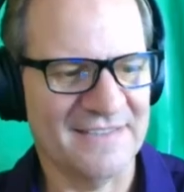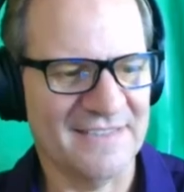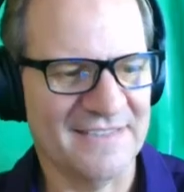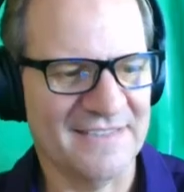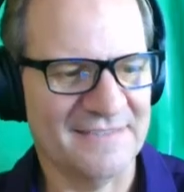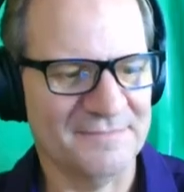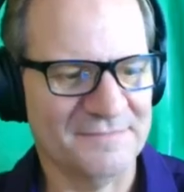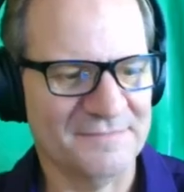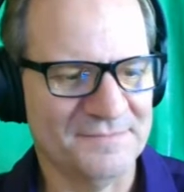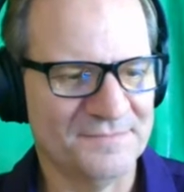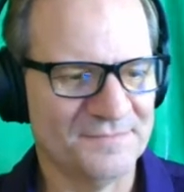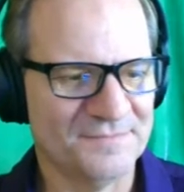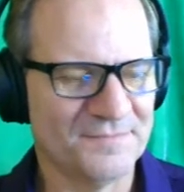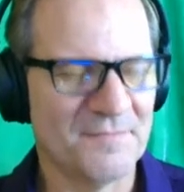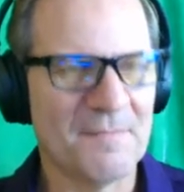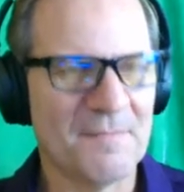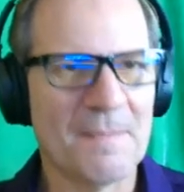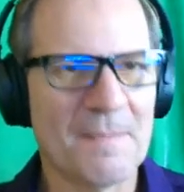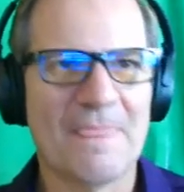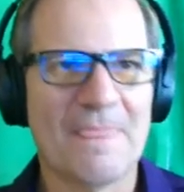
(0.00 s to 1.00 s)
all
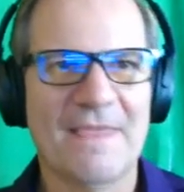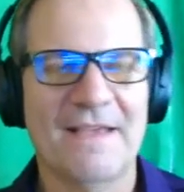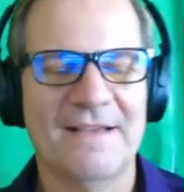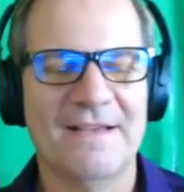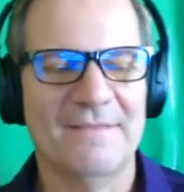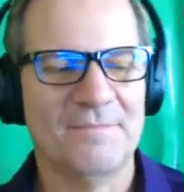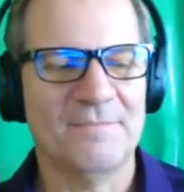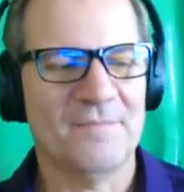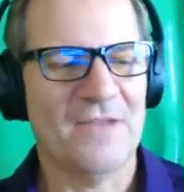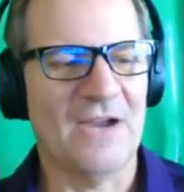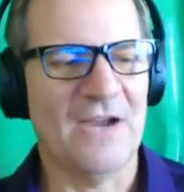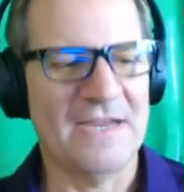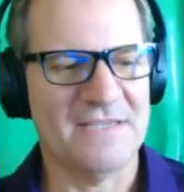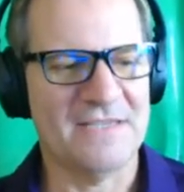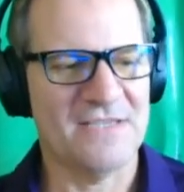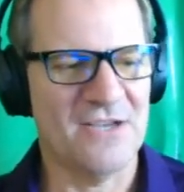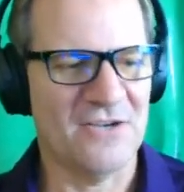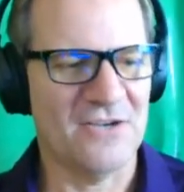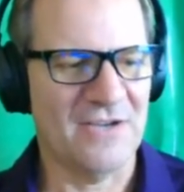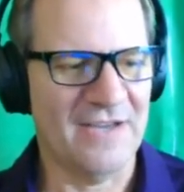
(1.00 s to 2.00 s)
right.
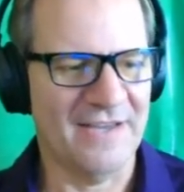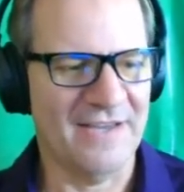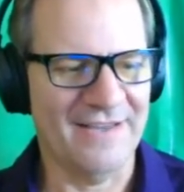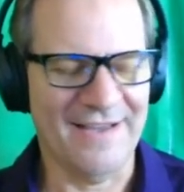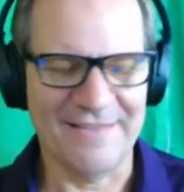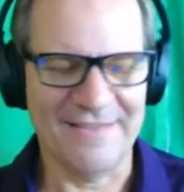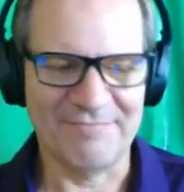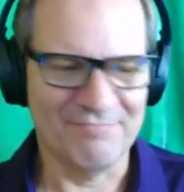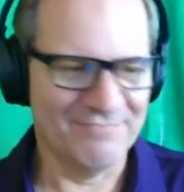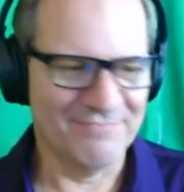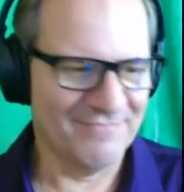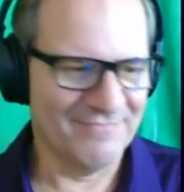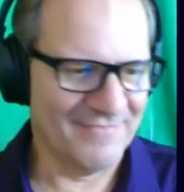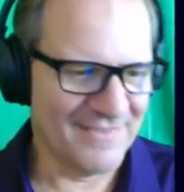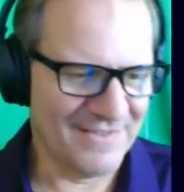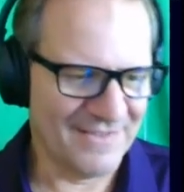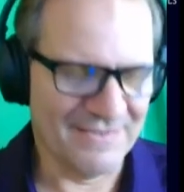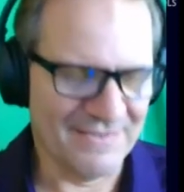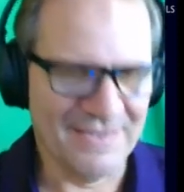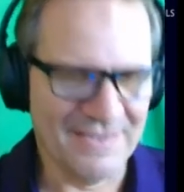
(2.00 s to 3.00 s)
So
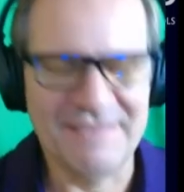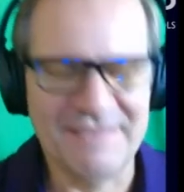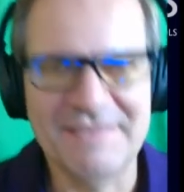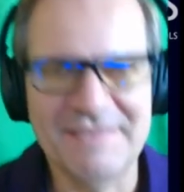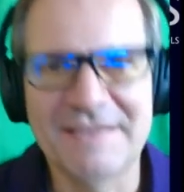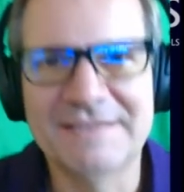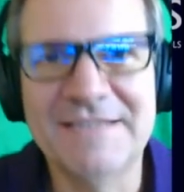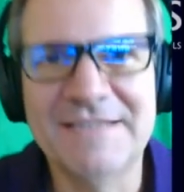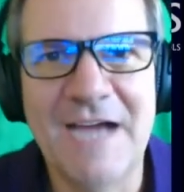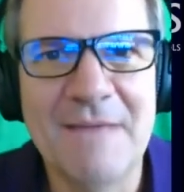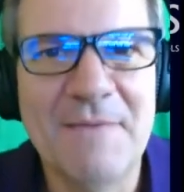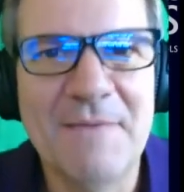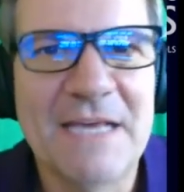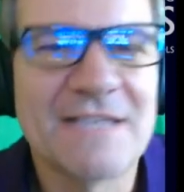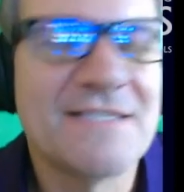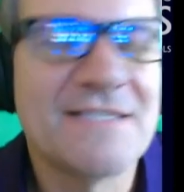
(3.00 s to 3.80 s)
the timing